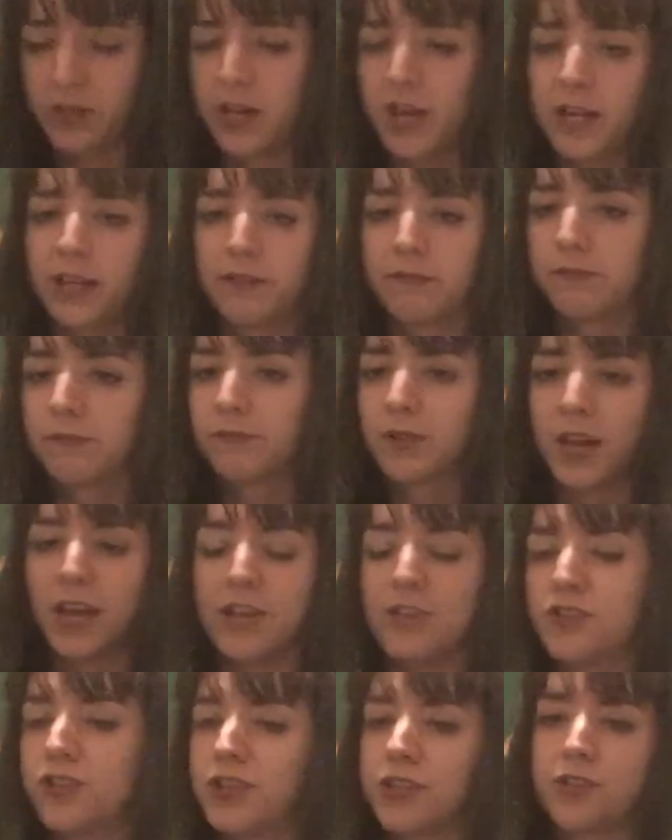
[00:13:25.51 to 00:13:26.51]
I
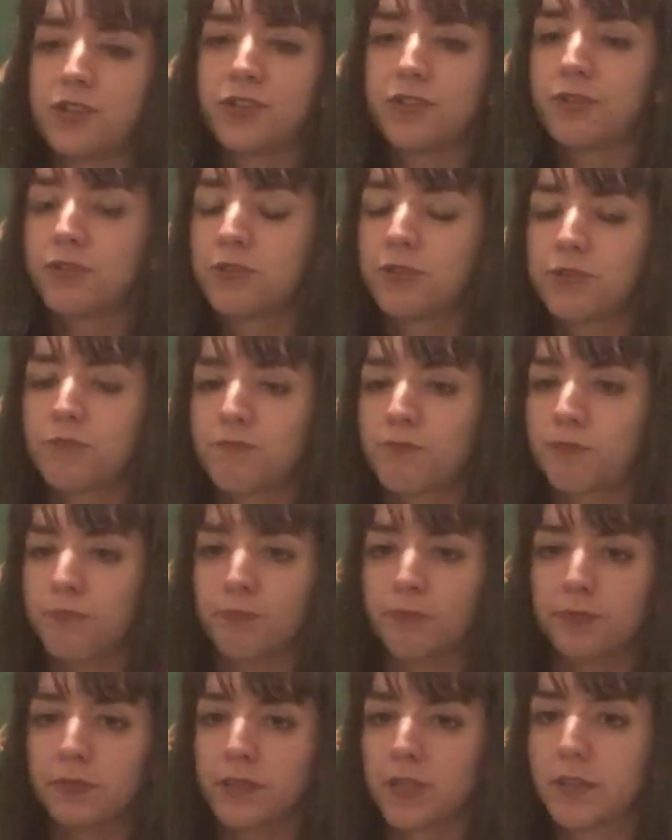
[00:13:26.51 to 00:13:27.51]
had just
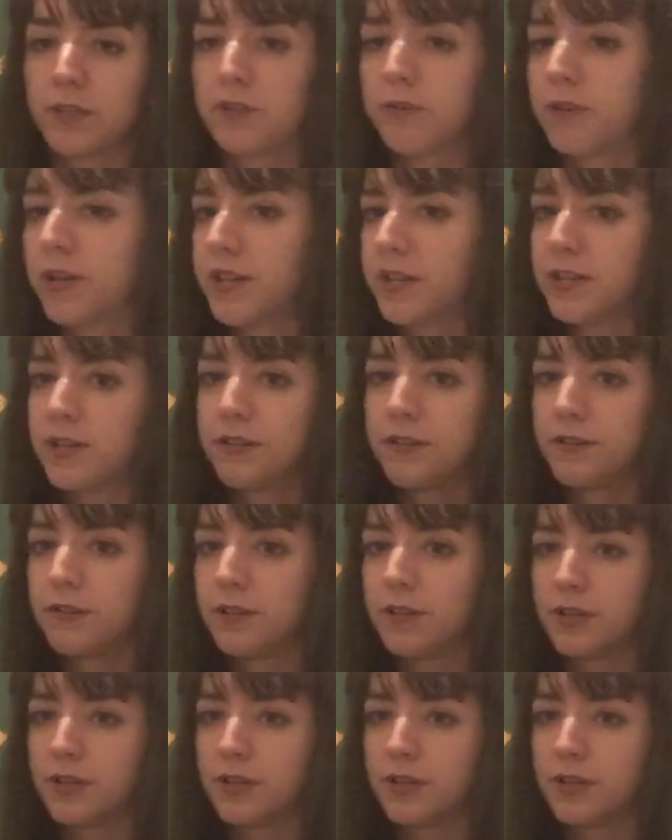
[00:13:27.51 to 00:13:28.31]
reiterated